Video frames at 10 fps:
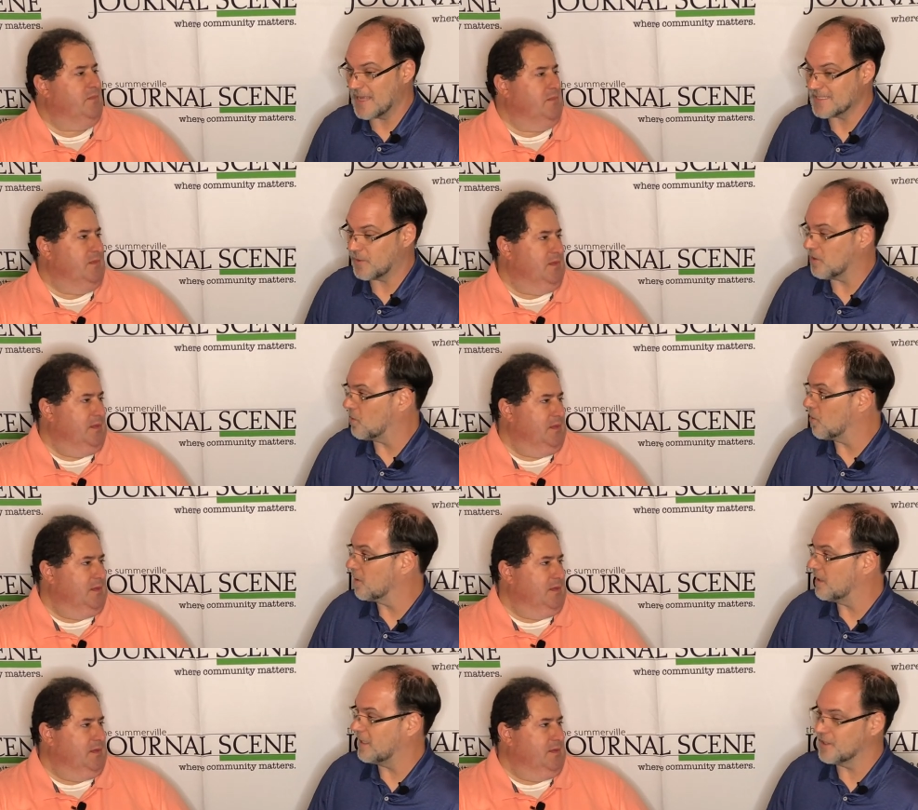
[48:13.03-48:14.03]
Speaker 1: basketball
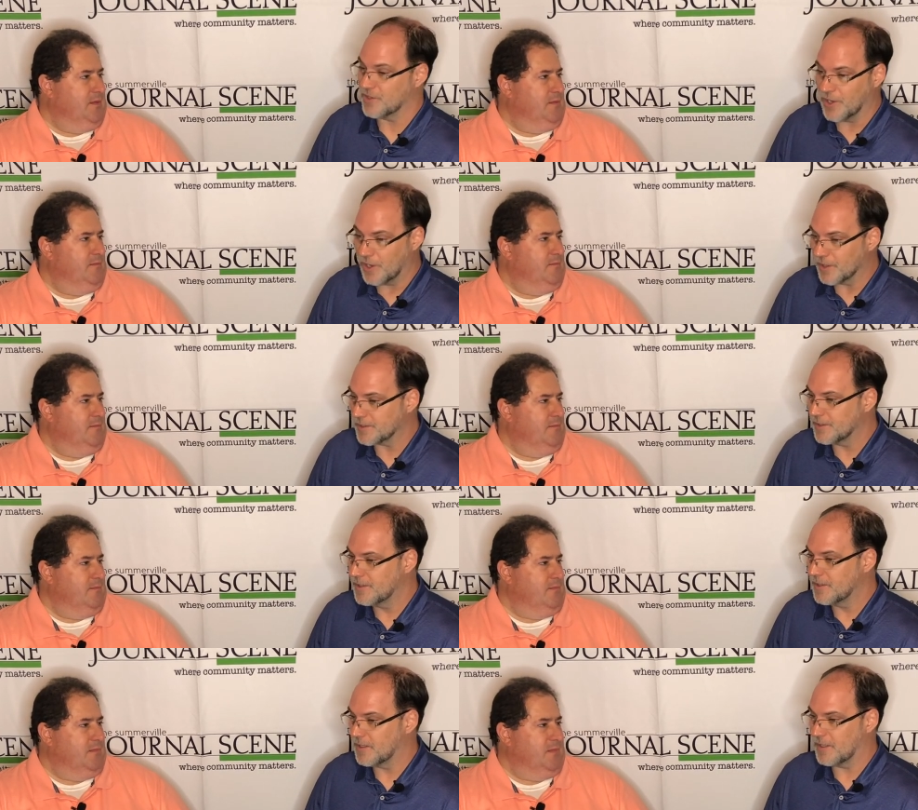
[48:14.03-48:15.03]
court and he could dunk,
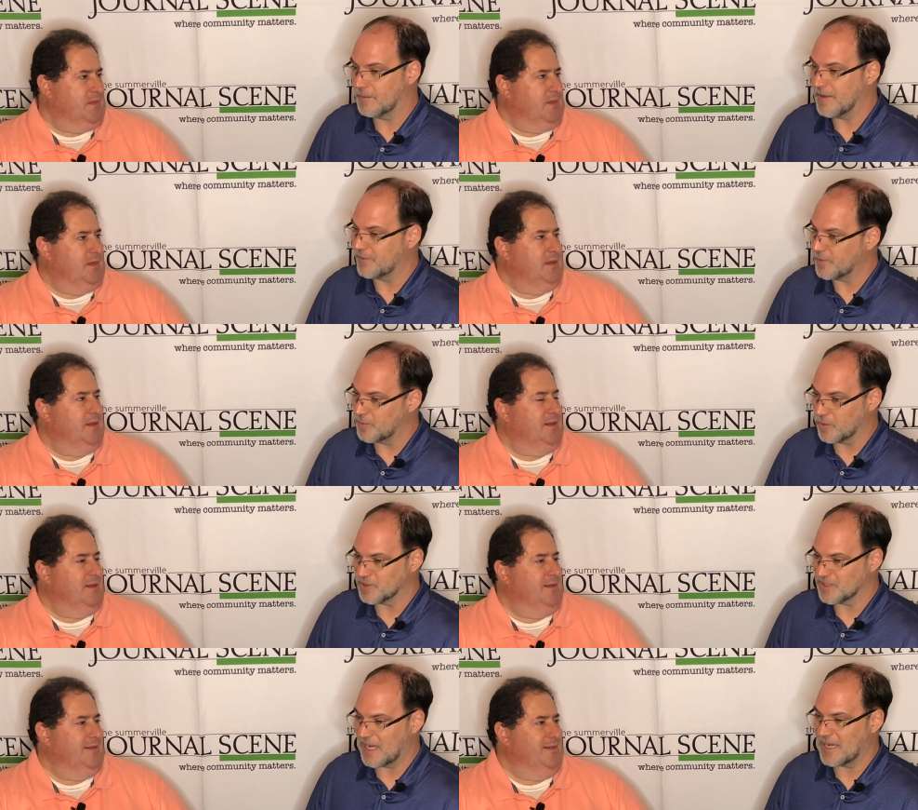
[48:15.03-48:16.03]
uh, make
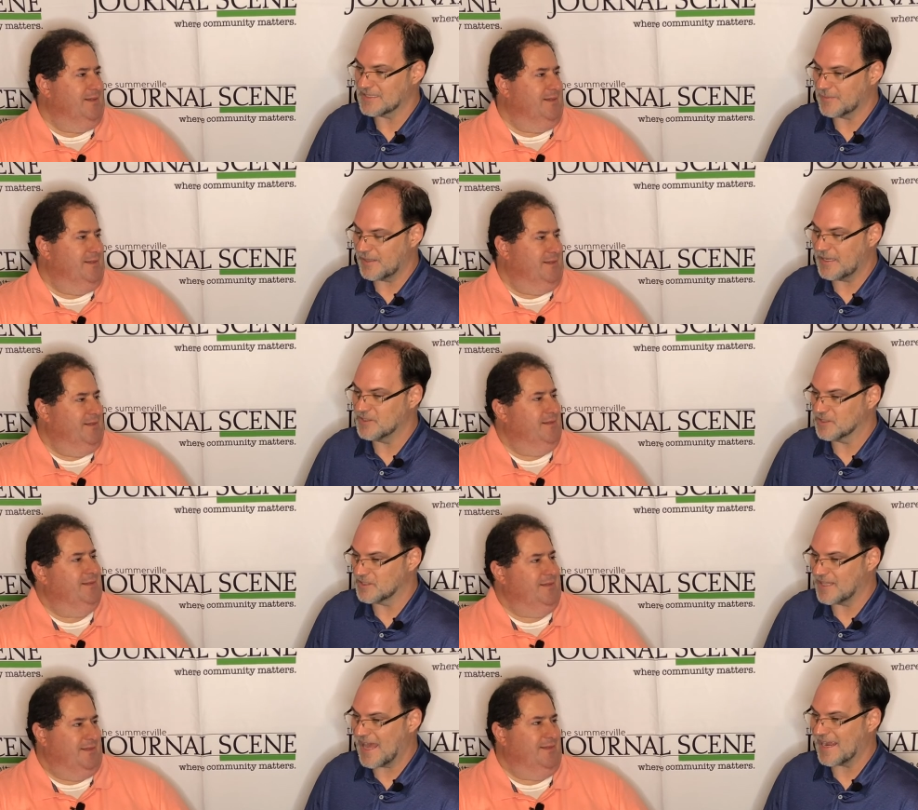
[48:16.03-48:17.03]
three-point shots. I mean, he's
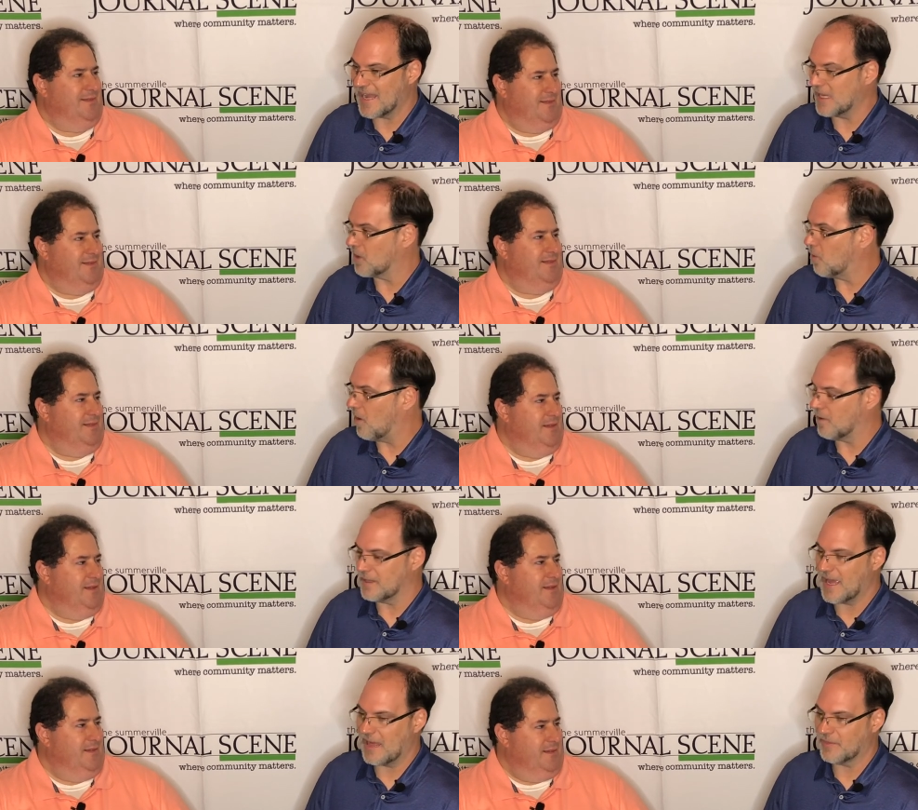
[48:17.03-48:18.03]
just that kind of
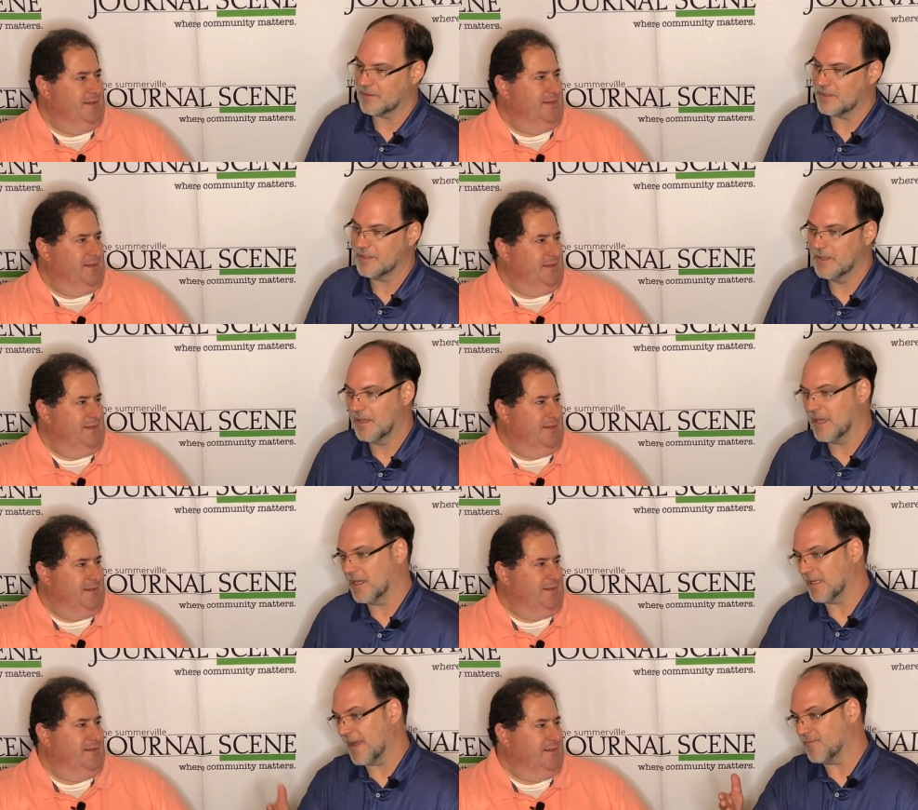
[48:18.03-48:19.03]
quality athlete.
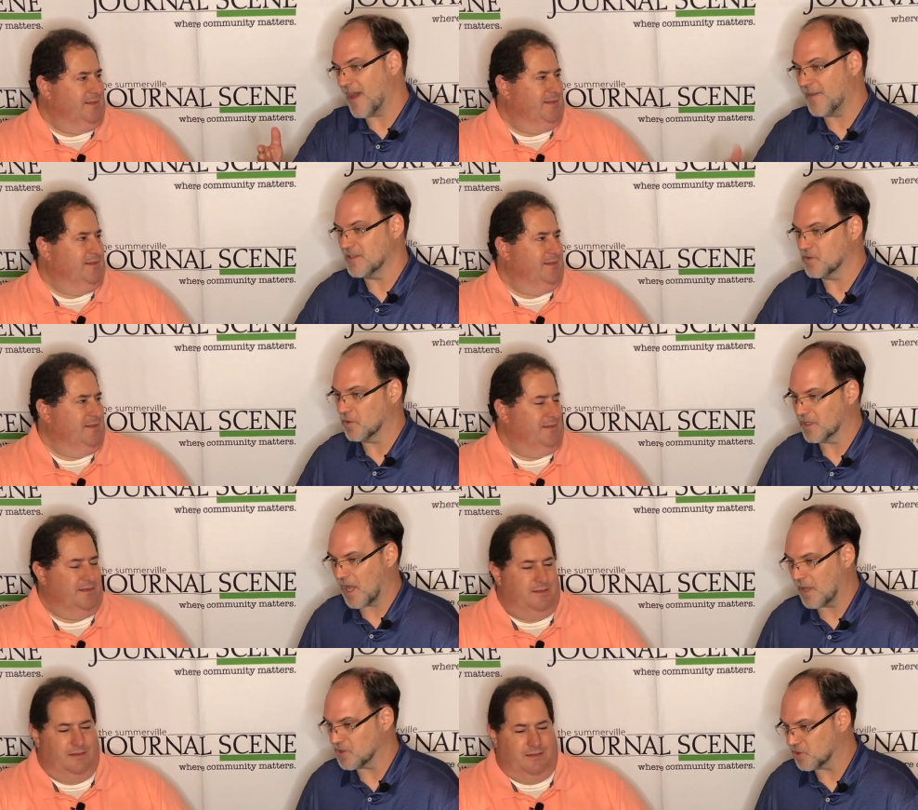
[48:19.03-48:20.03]
And I like the fact that he's going to
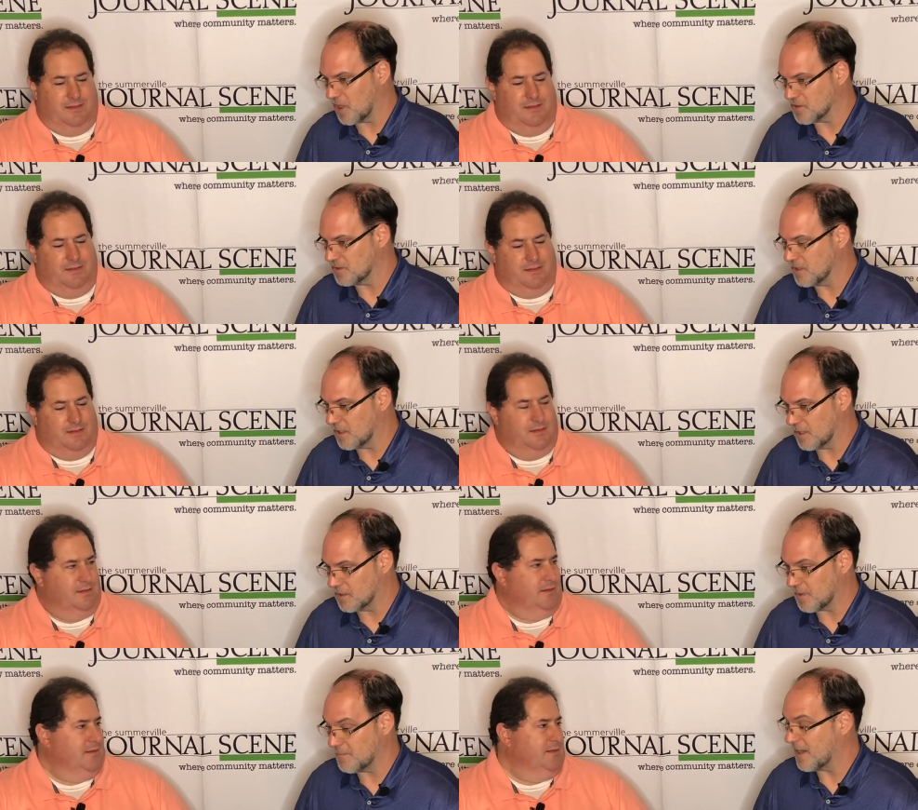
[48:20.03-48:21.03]
college at Charleston
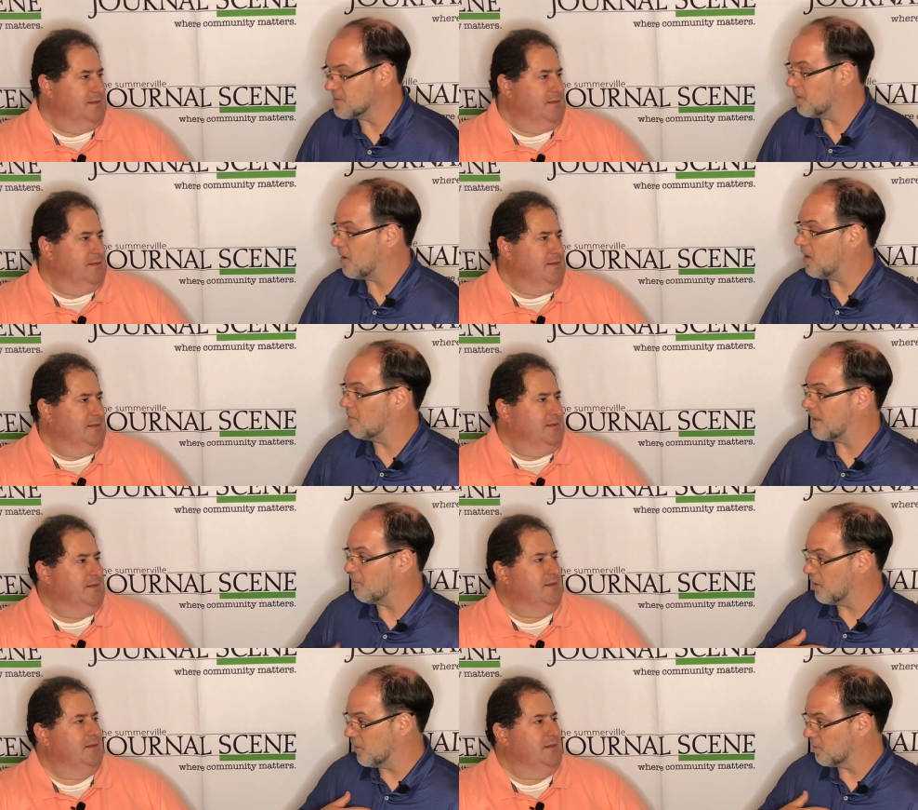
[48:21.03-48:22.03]
uh, to play baseball.
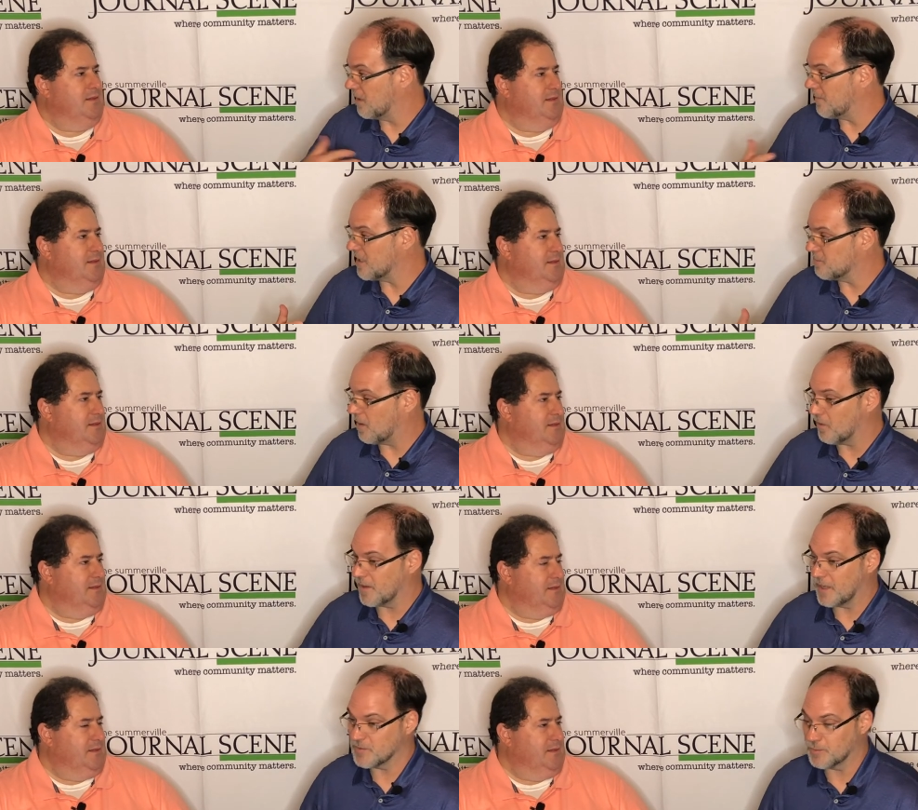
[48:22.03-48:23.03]
My brother played
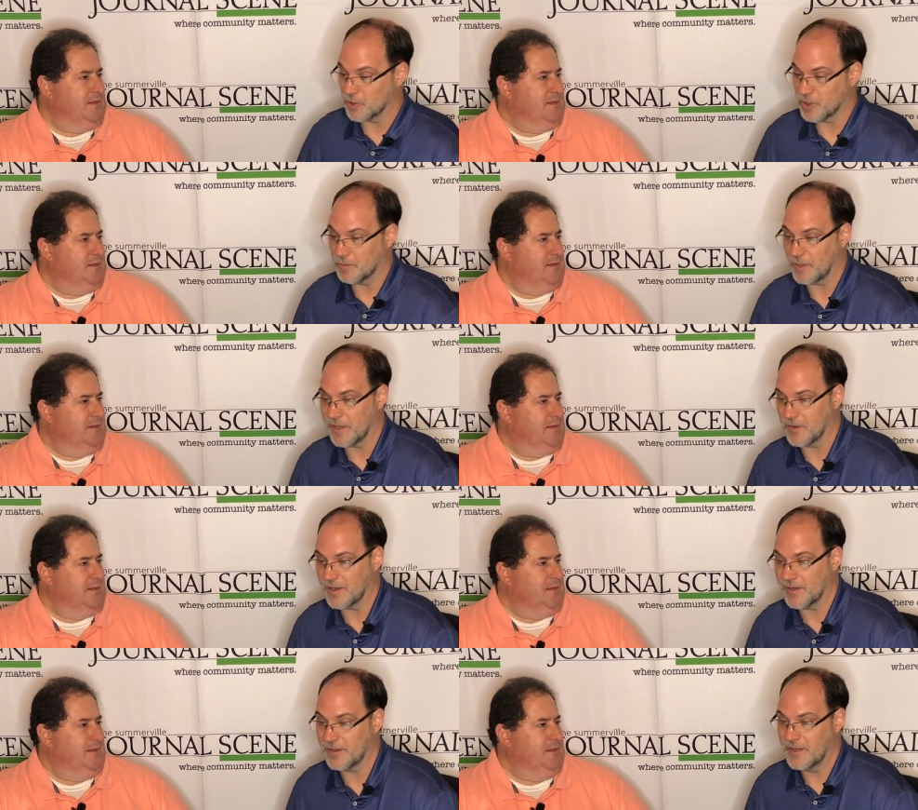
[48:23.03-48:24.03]
baseball there. He was a pretty good player
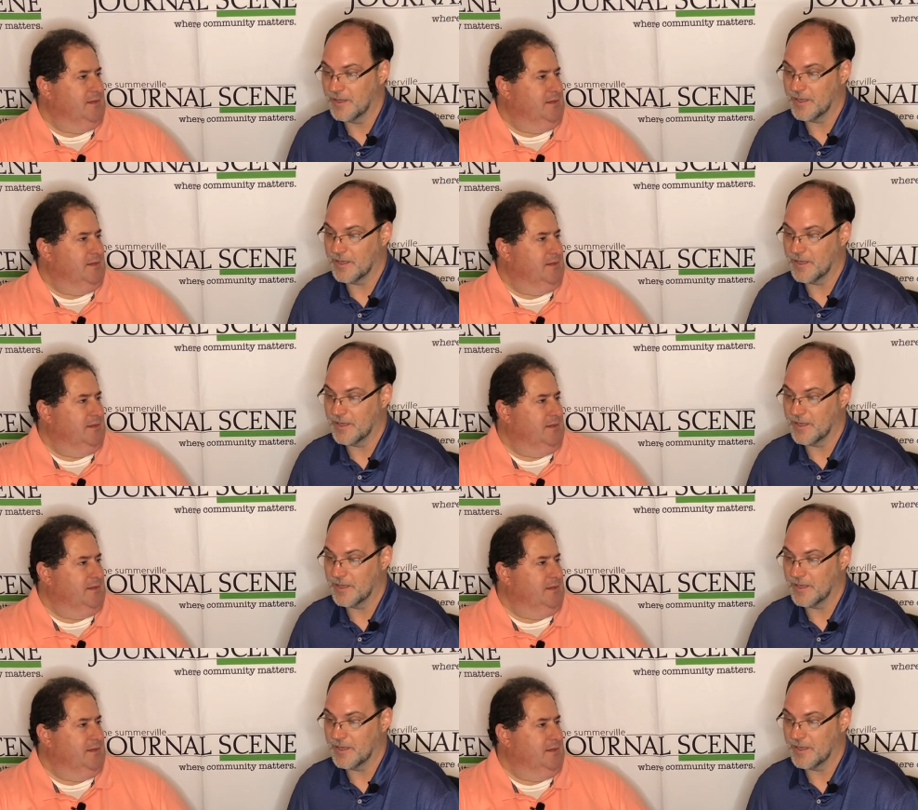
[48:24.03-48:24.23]
there,